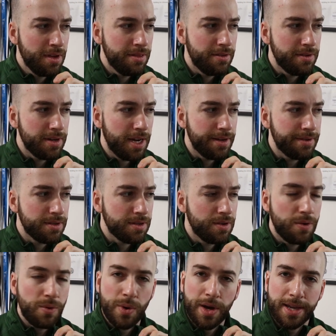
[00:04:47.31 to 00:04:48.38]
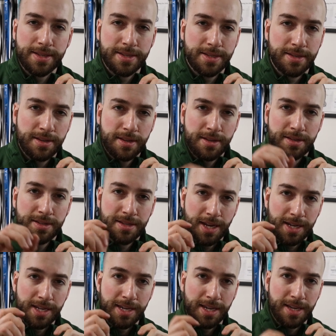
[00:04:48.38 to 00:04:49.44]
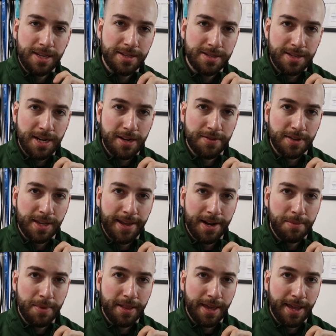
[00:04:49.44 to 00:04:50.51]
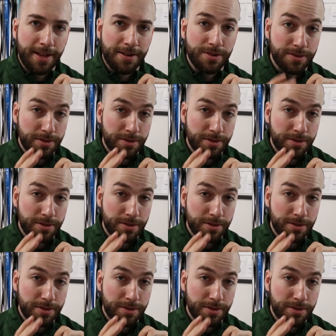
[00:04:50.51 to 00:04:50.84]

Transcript: they're not quite tucking inside of the kettlebell handle,